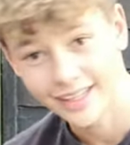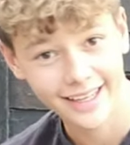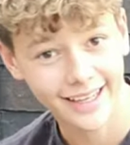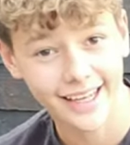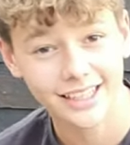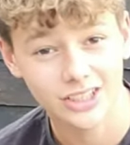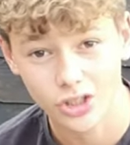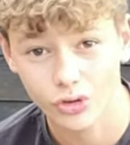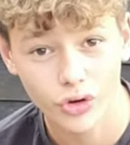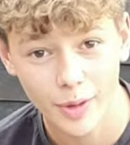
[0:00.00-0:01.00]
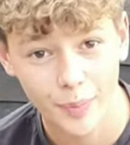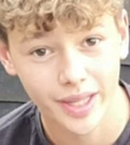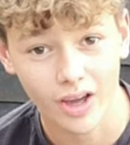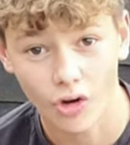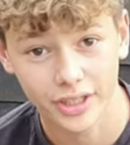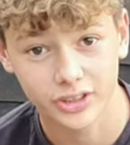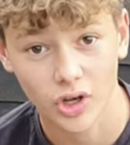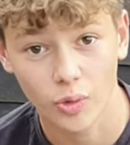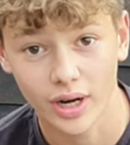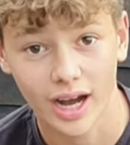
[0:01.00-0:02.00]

It is grippy on its own.